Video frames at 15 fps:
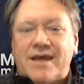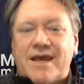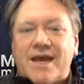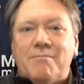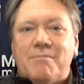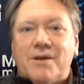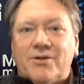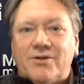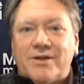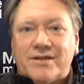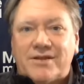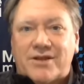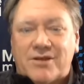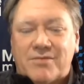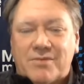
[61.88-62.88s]
and building
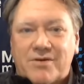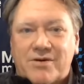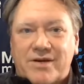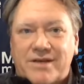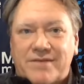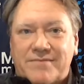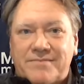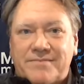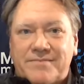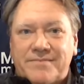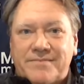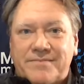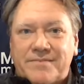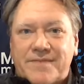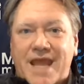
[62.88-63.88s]
the community
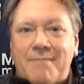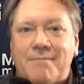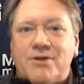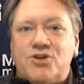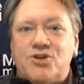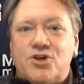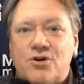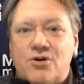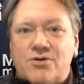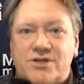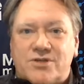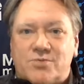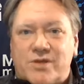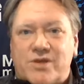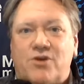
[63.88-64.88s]
and matures
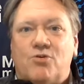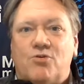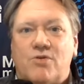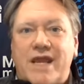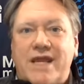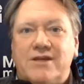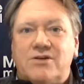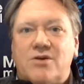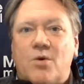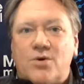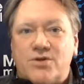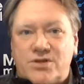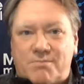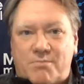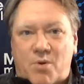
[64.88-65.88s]
as we create or
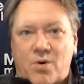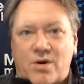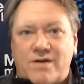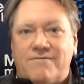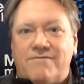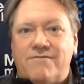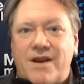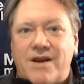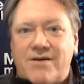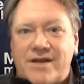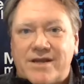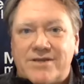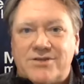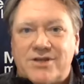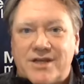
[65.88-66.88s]
support
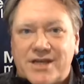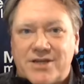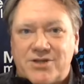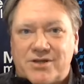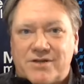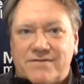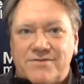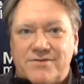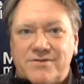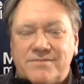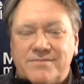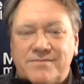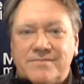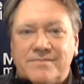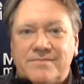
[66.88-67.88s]
various initiatives.
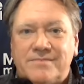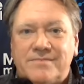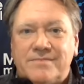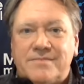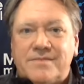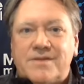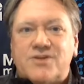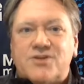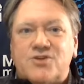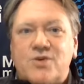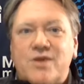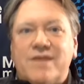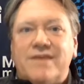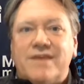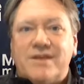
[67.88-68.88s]

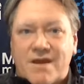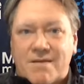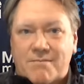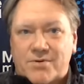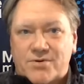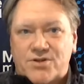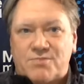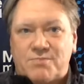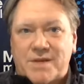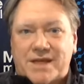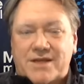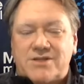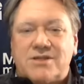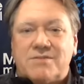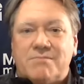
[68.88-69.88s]
Strength in numbers
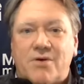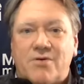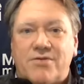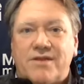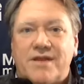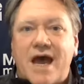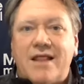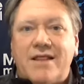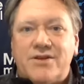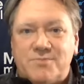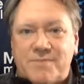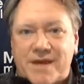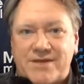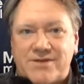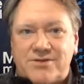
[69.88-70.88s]
speaks to both the knowledge
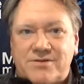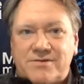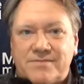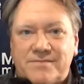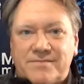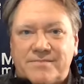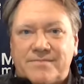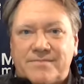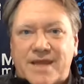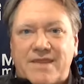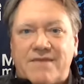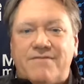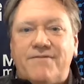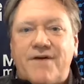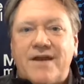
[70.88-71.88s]
base and
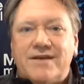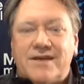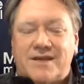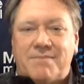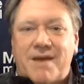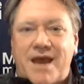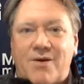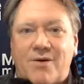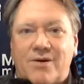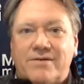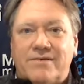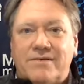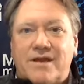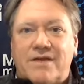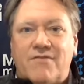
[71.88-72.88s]
the funding power
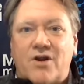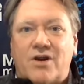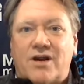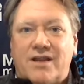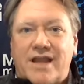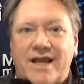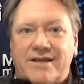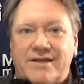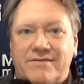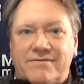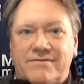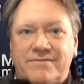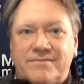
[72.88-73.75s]
of our collective.